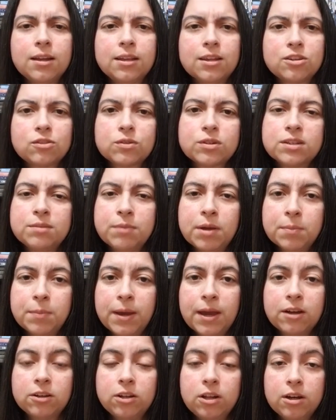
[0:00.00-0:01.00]
This was in my
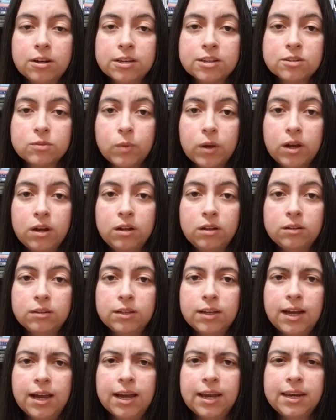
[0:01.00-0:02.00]
backlog as
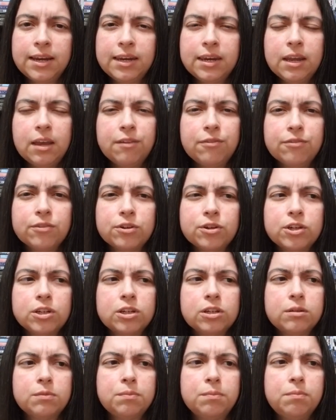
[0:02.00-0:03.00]
well. I
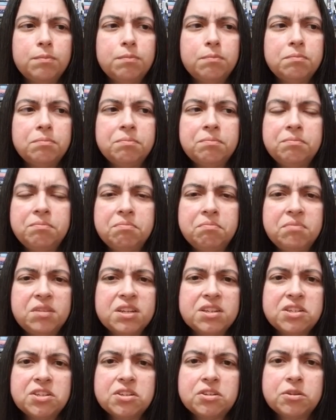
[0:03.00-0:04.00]
never
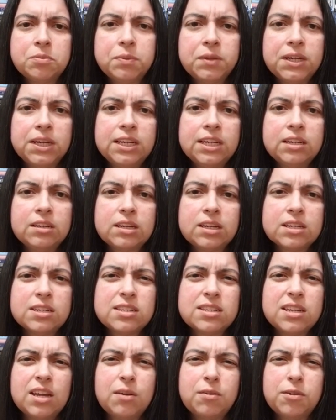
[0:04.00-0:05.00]
considered playing it
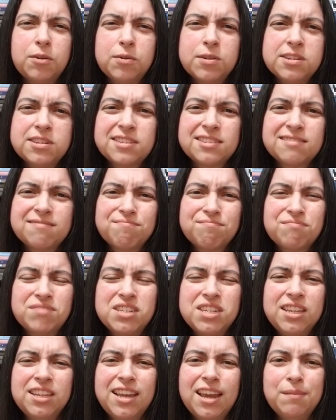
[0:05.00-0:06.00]
because I would always
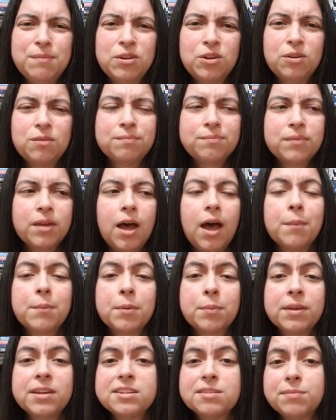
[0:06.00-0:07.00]
see the game and go, I'm
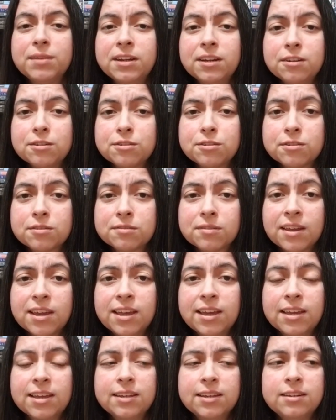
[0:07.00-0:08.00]
gonna play something else.
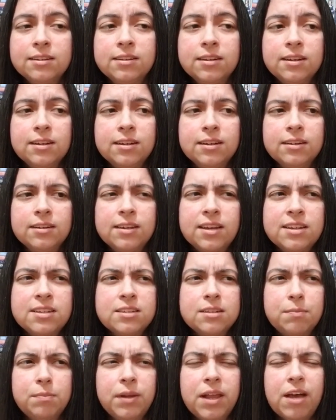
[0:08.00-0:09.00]
And
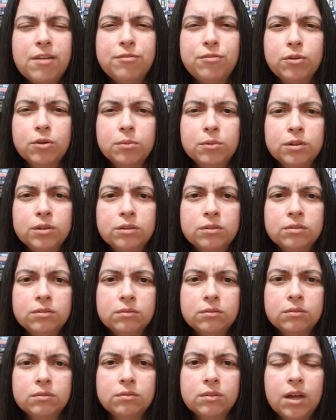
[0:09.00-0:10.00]
it's a platformer.
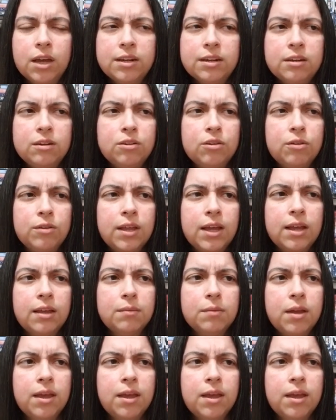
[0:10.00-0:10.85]
I didn't know that.